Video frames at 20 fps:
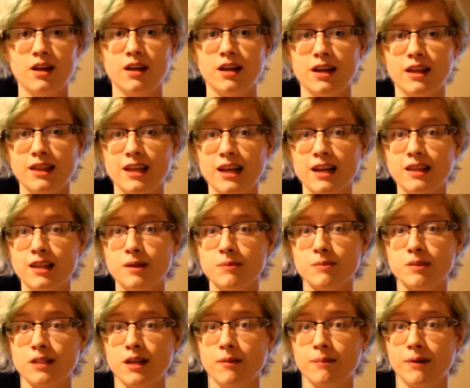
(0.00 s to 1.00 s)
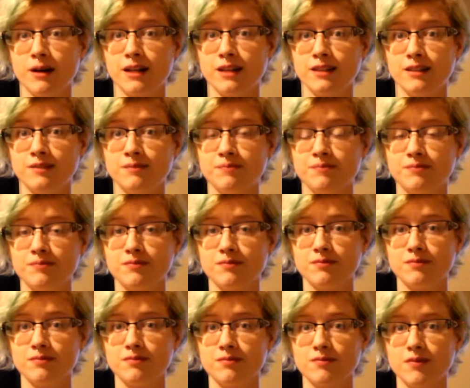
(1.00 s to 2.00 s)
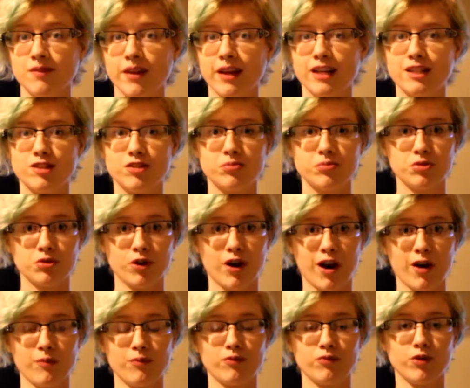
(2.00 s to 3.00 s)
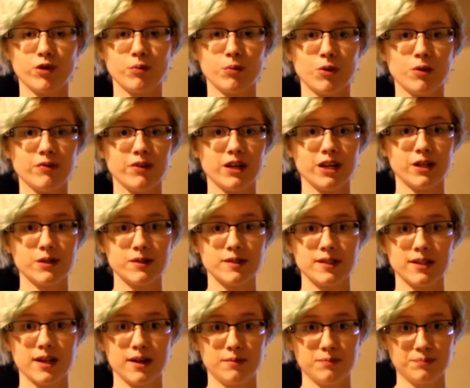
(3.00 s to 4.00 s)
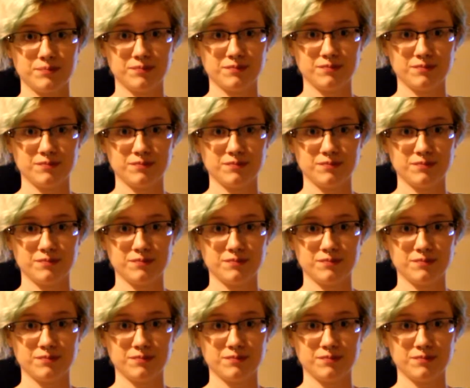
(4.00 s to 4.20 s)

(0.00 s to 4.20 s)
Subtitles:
Hit that thumbs up button, and subscribe for more videos to come.